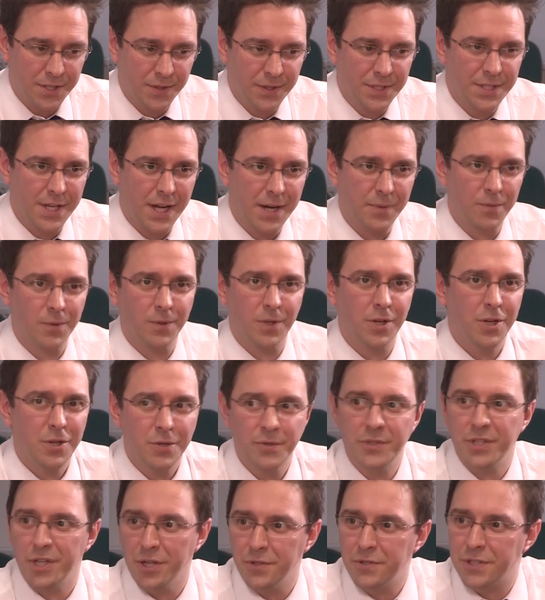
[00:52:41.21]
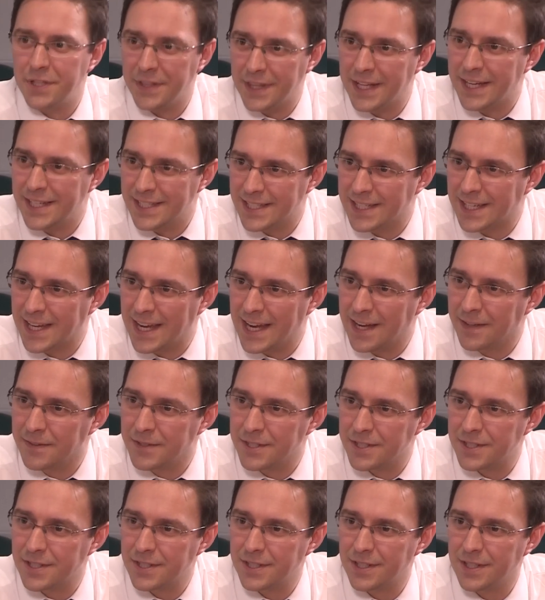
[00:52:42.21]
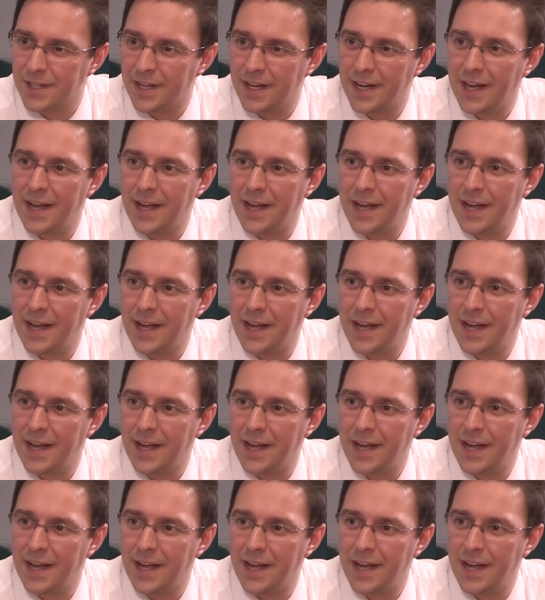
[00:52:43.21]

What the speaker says: You're saying, well, who's using these accounts?